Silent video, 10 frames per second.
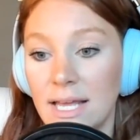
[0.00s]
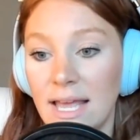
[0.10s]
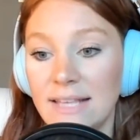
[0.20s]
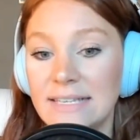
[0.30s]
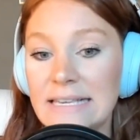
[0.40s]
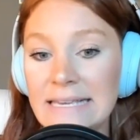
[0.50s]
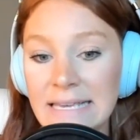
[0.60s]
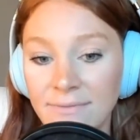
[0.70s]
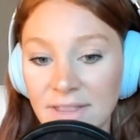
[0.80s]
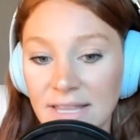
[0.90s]
is
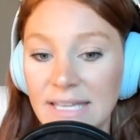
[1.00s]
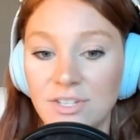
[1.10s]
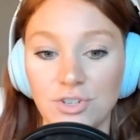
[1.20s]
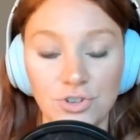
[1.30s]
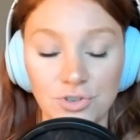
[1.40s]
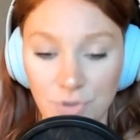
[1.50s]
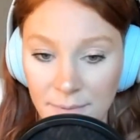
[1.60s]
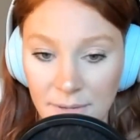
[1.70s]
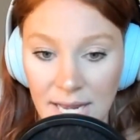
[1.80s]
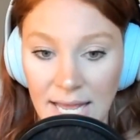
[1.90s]
evenly
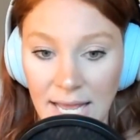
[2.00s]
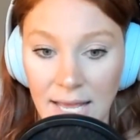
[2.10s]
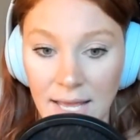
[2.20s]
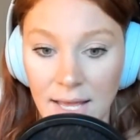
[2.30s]
distributing